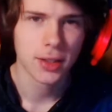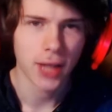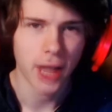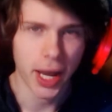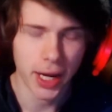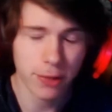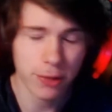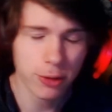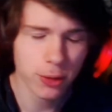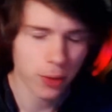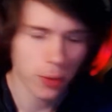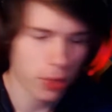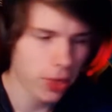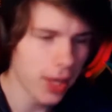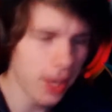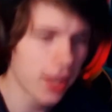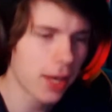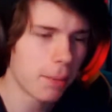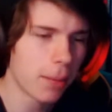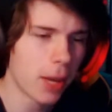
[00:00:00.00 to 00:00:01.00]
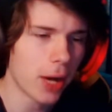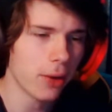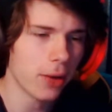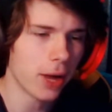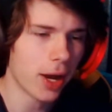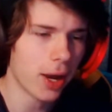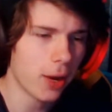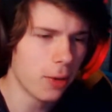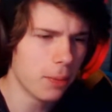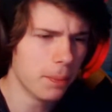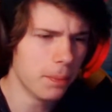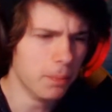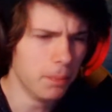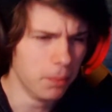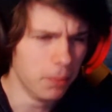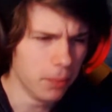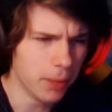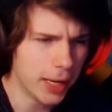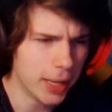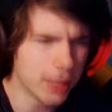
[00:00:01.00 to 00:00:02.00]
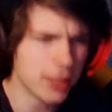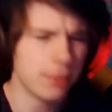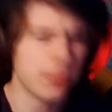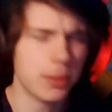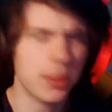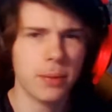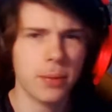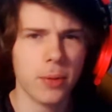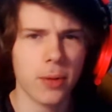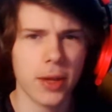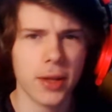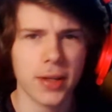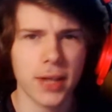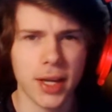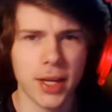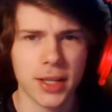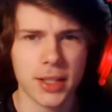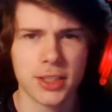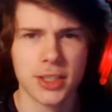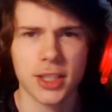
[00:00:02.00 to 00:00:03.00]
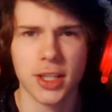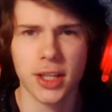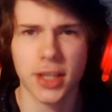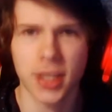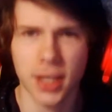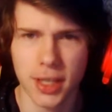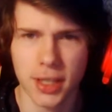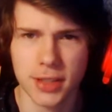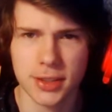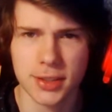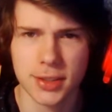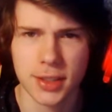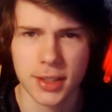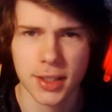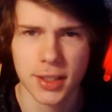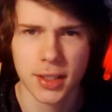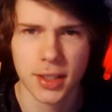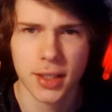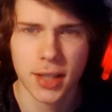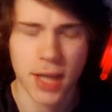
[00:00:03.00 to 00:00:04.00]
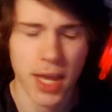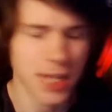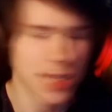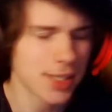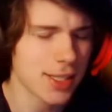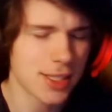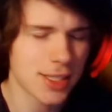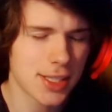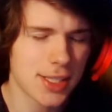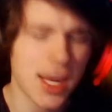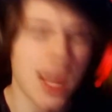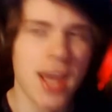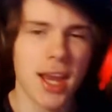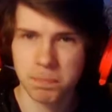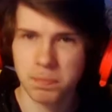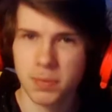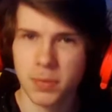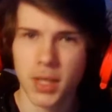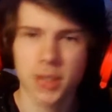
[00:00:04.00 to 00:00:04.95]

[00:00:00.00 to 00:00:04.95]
And if you think about how many people that actually is, it's insane.